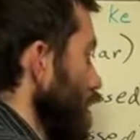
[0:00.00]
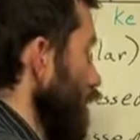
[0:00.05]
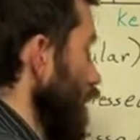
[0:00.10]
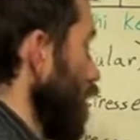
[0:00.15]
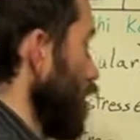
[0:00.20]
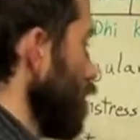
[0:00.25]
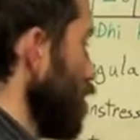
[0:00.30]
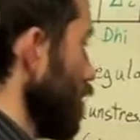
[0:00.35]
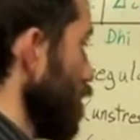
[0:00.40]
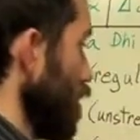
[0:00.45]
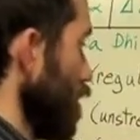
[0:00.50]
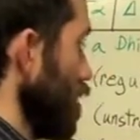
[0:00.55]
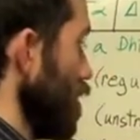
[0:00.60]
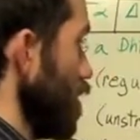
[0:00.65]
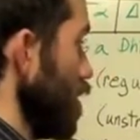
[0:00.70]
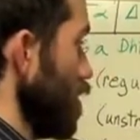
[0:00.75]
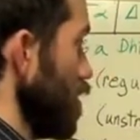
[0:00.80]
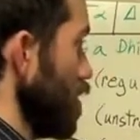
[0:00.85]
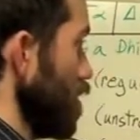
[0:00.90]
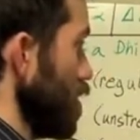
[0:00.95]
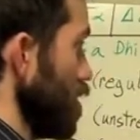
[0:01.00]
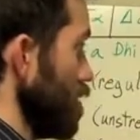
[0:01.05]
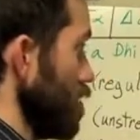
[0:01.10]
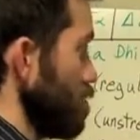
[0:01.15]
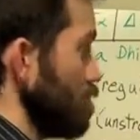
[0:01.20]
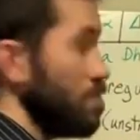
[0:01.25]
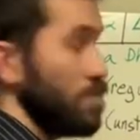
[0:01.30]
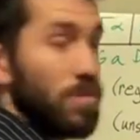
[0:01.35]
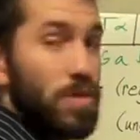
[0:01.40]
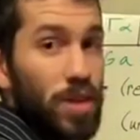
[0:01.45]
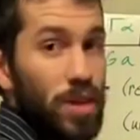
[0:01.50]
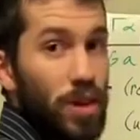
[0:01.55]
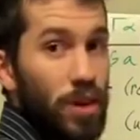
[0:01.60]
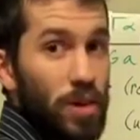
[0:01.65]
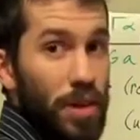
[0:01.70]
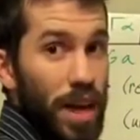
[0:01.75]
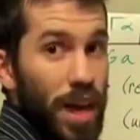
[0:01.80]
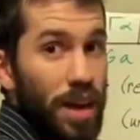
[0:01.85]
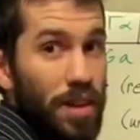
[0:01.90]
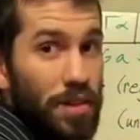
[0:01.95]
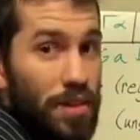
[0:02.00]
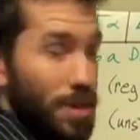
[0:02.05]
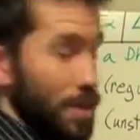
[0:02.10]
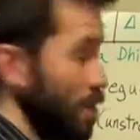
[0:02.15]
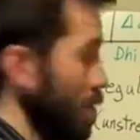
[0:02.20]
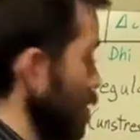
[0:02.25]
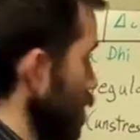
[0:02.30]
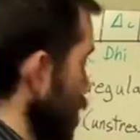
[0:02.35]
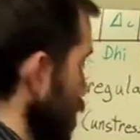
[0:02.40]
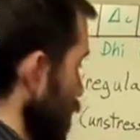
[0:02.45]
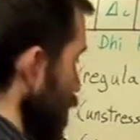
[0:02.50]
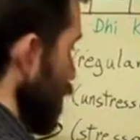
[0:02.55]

Now, to go down to,